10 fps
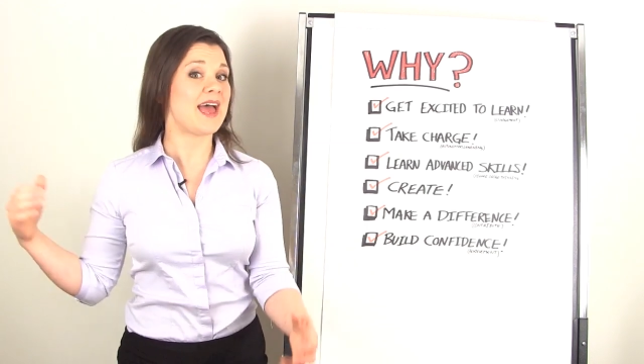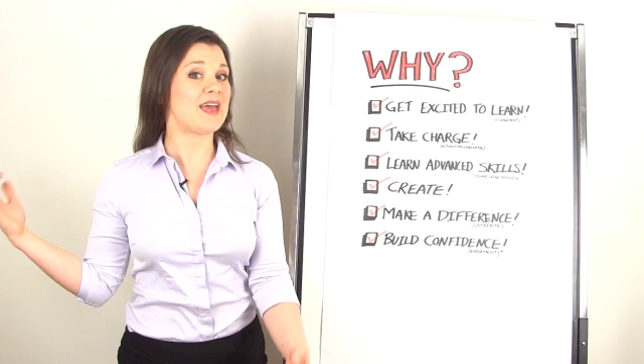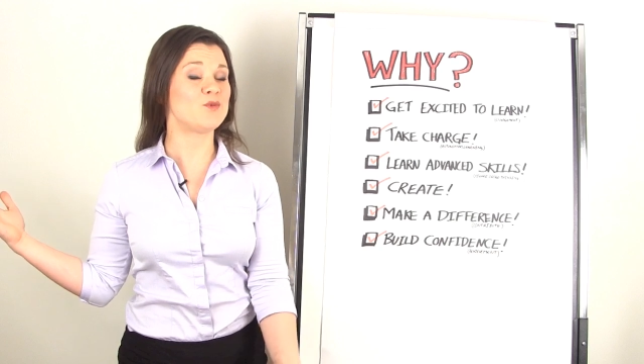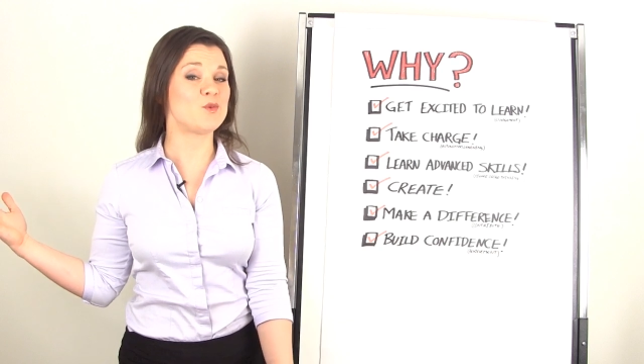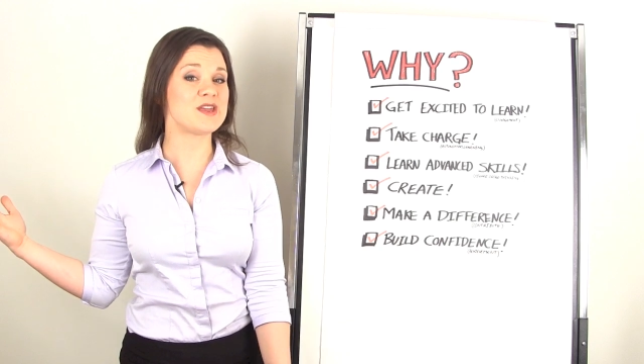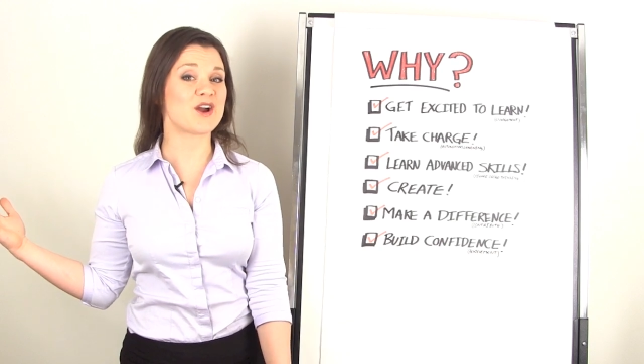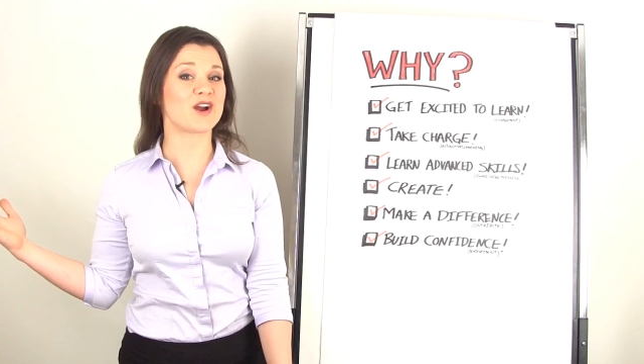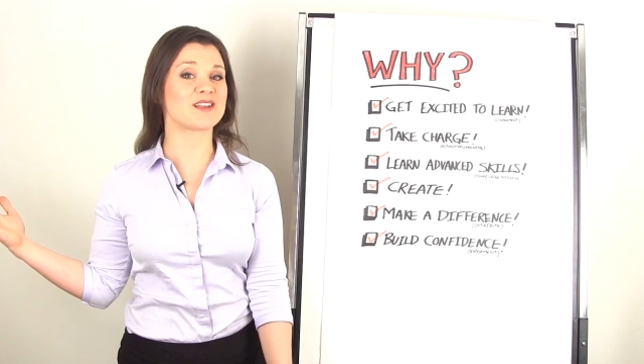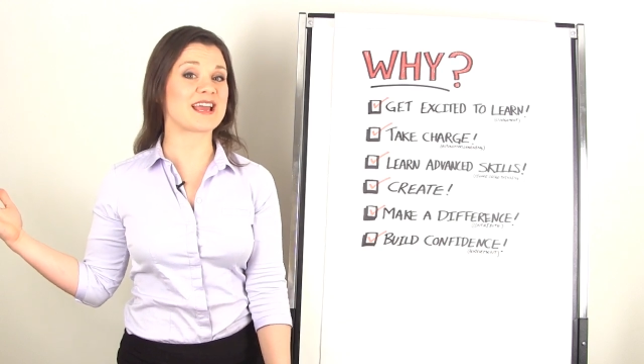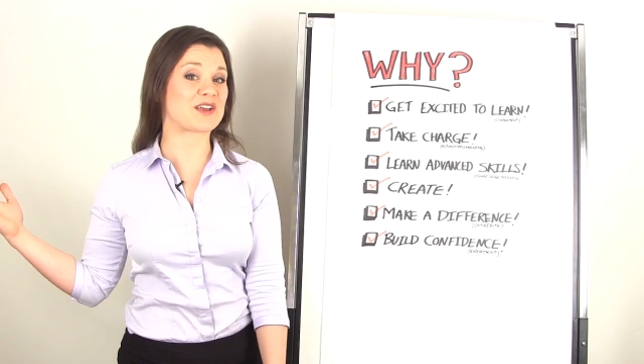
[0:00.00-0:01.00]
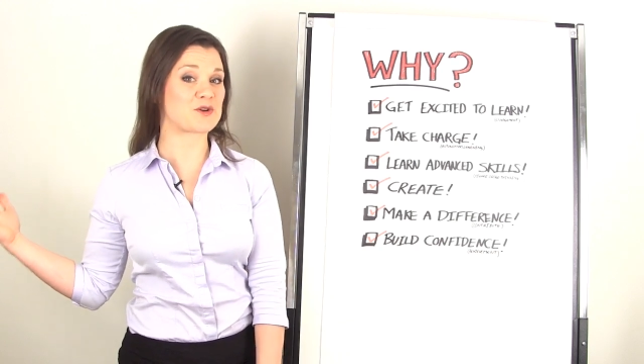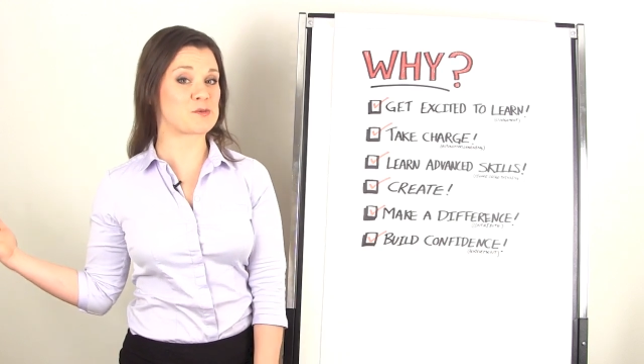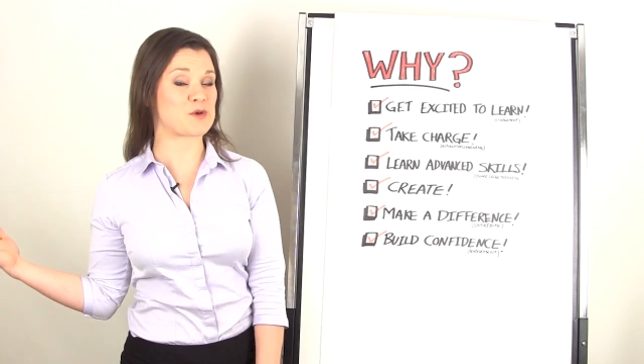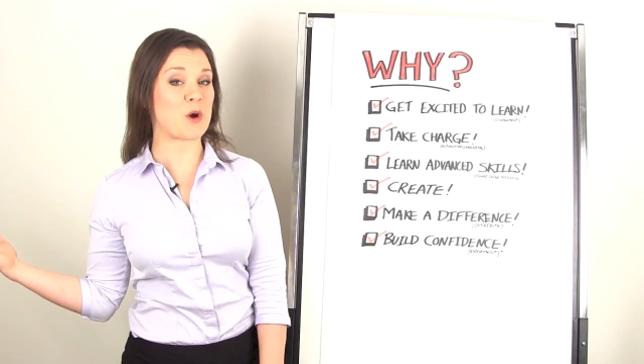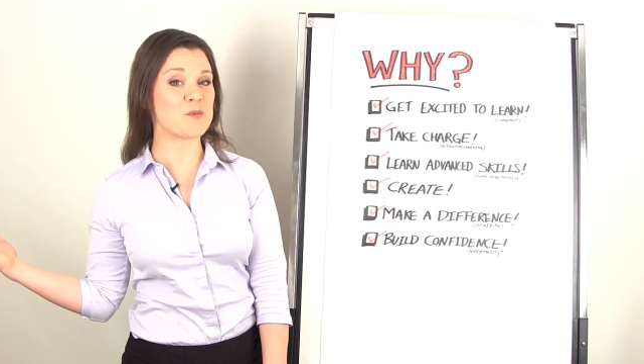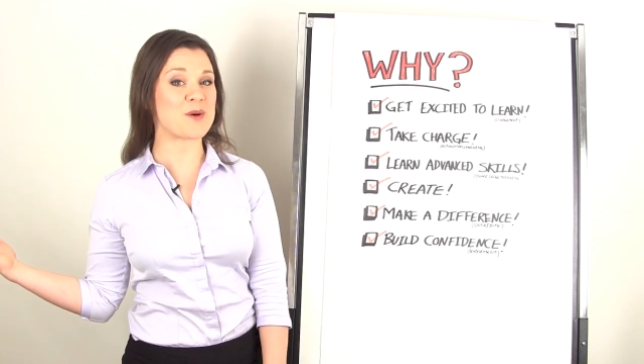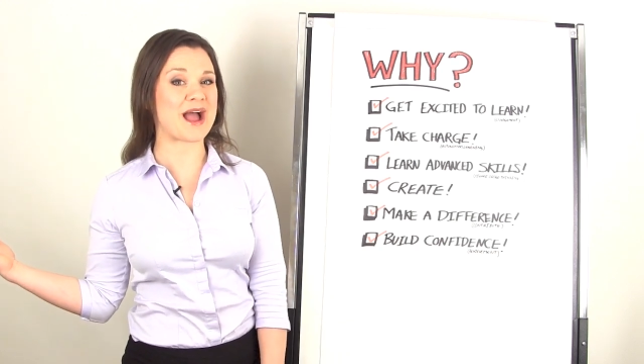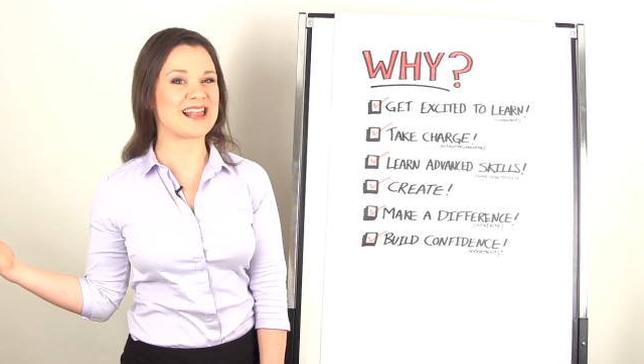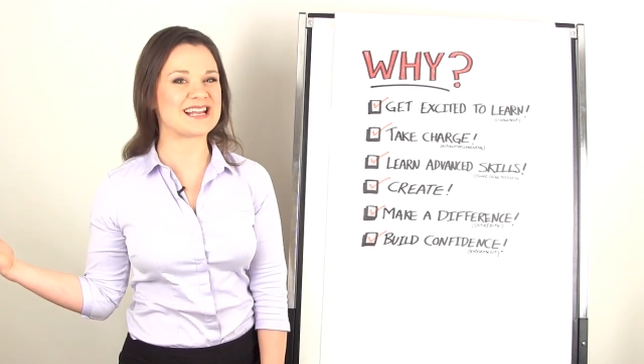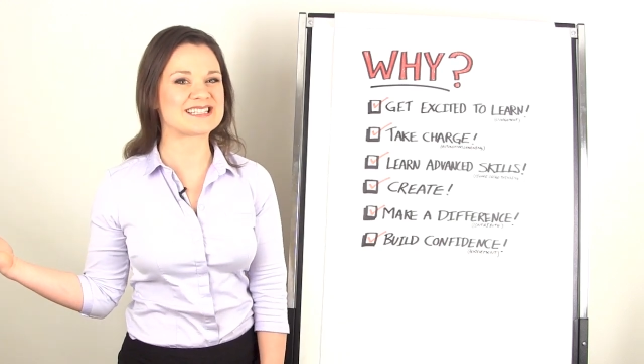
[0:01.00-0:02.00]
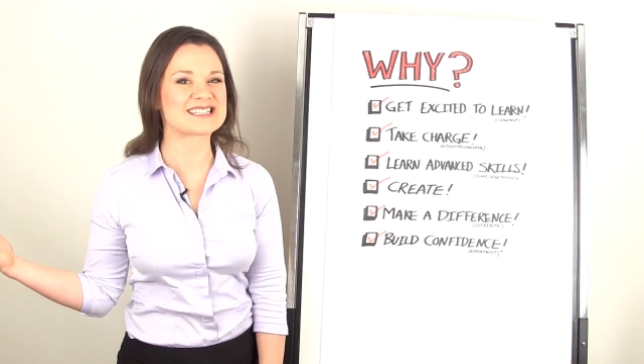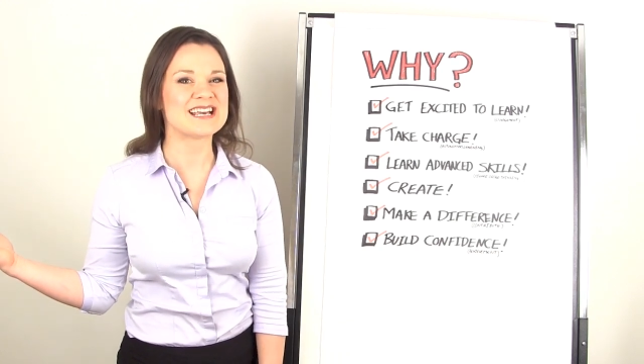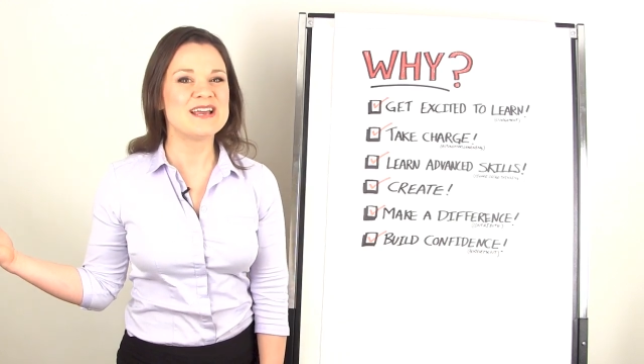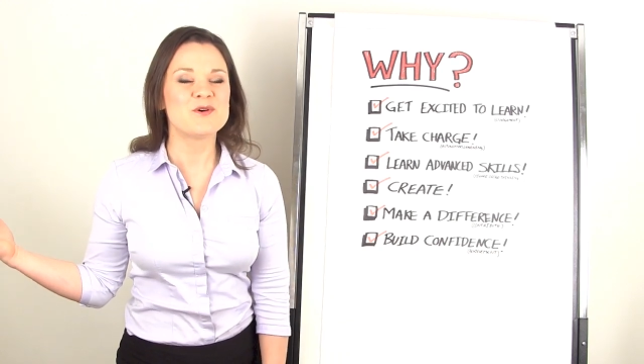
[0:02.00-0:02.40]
and we are like co-pilots,